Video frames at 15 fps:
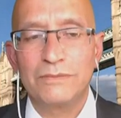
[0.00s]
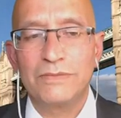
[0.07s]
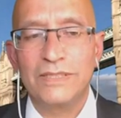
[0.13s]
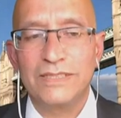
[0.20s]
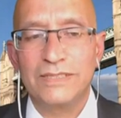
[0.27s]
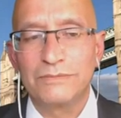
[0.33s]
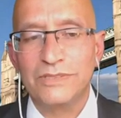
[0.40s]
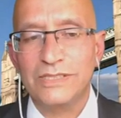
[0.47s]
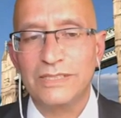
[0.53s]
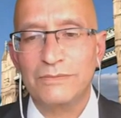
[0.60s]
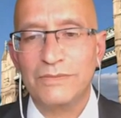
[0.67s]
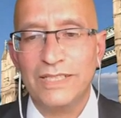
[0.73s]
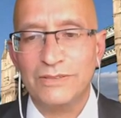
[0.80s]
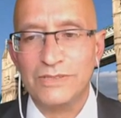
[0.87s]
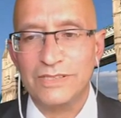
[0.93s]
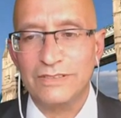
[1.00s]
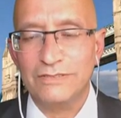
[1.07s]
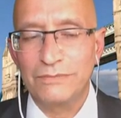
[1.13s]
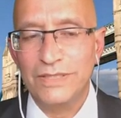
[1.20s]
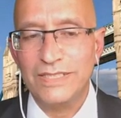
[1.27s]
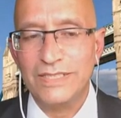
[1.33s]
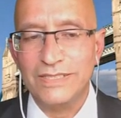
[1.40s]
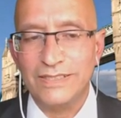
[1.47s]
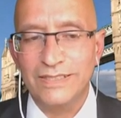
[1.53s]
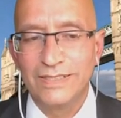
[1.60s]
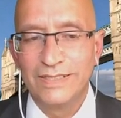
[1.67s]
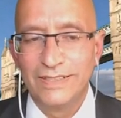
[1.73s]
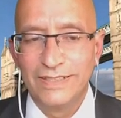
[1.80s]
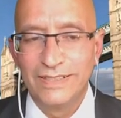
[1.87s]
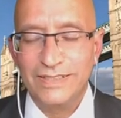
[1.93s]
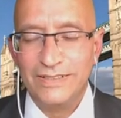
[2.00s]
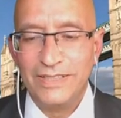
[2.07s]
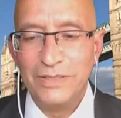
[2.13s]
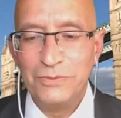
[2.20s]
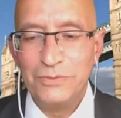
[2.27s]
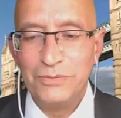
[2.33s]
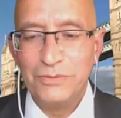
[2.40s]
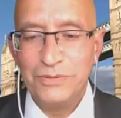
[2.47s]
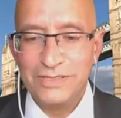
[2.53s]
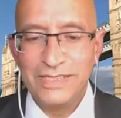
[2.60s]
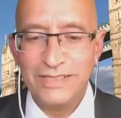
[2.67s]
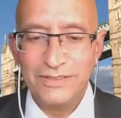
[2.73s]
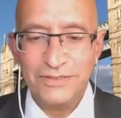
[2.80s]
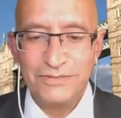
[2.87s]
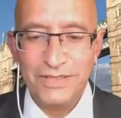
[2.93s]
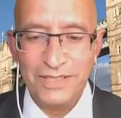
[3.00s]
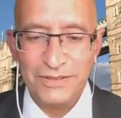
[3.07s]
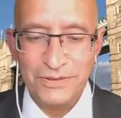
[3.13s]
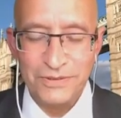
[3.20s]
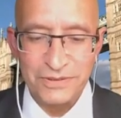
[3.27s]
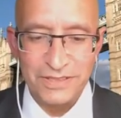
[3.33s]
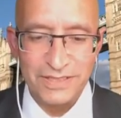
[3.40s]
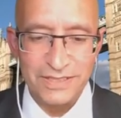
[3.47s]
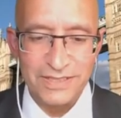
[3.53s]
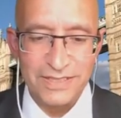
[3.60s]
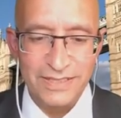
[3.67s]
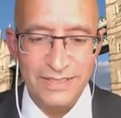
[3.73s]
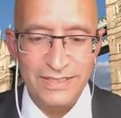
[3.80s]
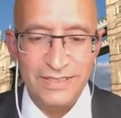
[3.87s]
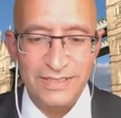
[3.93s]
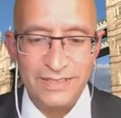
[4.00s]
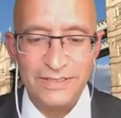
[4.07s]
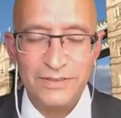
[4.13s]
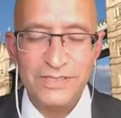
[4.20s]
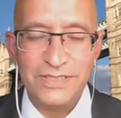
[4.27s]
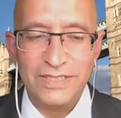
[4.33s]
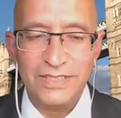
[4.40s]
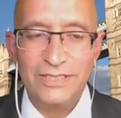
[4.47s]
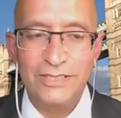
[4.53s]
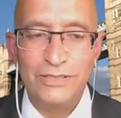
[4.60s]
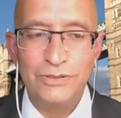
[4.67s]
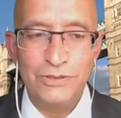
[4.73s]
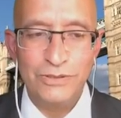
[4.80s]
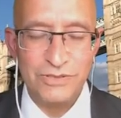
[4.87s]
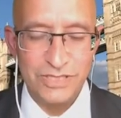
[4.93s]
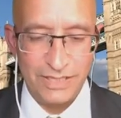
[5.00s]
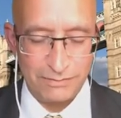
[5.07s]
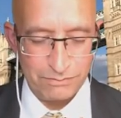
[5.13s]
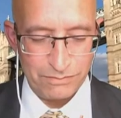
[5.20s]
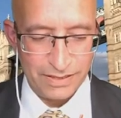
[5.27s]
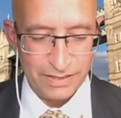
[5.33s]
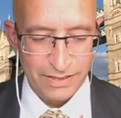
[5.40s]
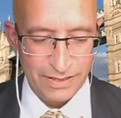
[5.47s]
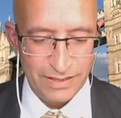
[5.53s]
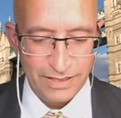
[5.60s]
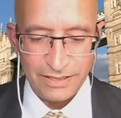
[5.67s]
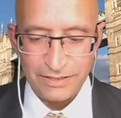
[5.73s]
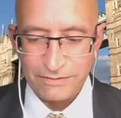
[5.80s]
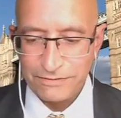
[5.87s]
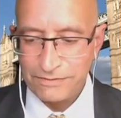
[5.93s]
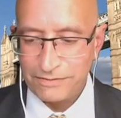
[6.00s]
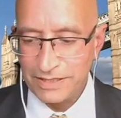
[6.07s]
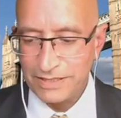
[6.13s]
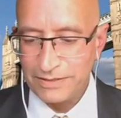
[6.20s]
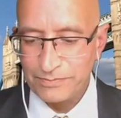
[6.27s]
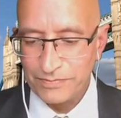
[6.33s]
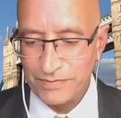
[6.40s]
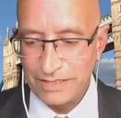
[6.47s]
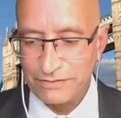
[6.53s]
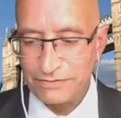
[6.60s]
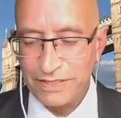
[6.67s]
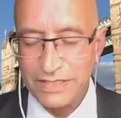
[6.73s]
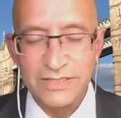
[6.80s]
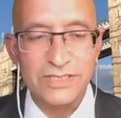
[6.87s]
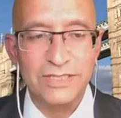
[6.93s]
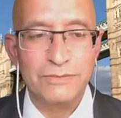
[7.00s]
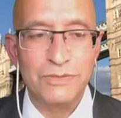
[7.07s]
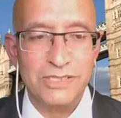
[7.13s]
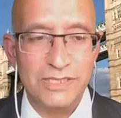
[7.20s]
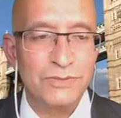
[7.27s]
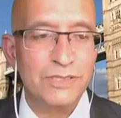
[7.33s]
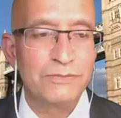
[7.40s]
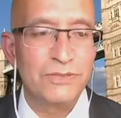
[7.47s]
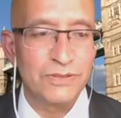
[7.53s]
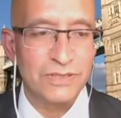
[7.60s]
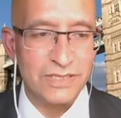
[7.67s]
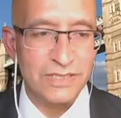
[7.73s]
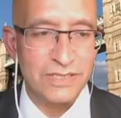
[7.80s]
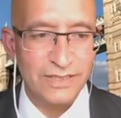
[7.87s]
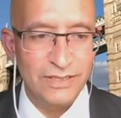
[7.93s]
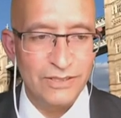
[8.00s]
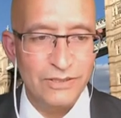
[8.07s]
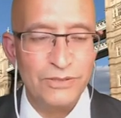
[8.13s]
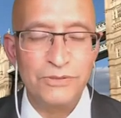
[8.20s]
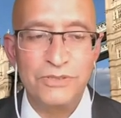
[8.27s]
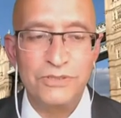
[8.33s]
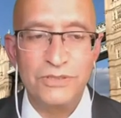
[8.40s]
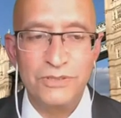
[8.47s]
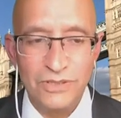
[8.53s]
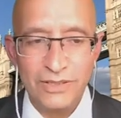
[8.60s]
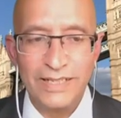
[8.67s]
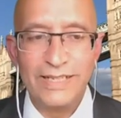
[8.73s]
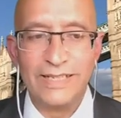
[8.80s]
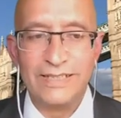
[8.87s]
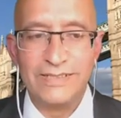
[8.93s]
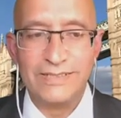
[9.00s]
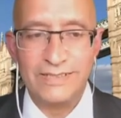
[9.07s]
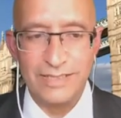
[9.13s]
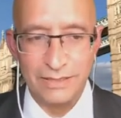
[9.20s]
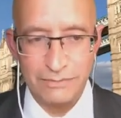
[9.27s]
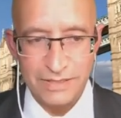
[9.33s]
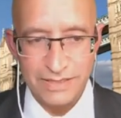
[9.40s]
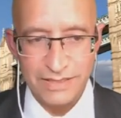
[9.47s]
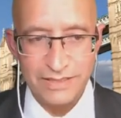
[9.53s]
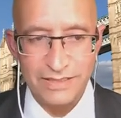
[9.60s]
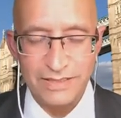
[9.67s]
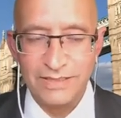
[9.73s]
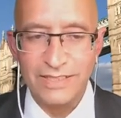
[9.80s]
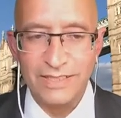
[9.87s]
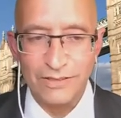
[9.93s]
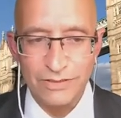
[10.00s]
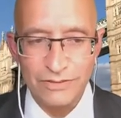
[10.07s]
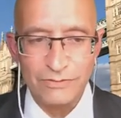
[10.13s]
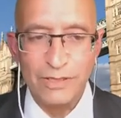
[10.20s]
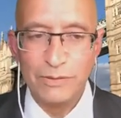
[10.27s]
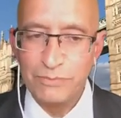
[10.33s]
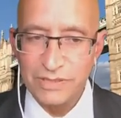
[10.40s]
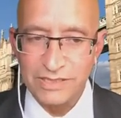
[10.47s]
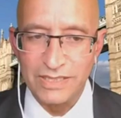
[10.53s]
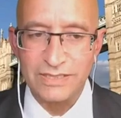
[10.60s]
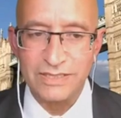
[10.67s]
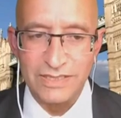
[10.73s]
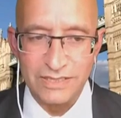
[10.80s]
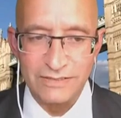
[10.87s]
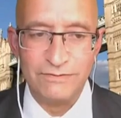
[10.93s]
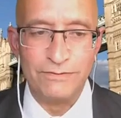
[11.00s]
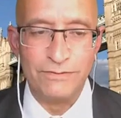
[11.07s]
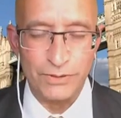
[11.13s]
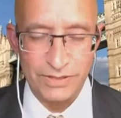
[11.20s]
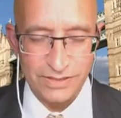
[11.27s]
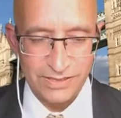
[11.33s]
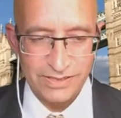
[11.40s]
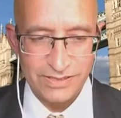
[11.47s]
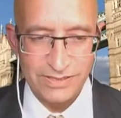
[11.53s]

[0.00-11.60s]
the Muslim Council of Britain. Now, I would say on record that there is a huge number of our friends in the Muslim community who do not accept that they are a representative voice.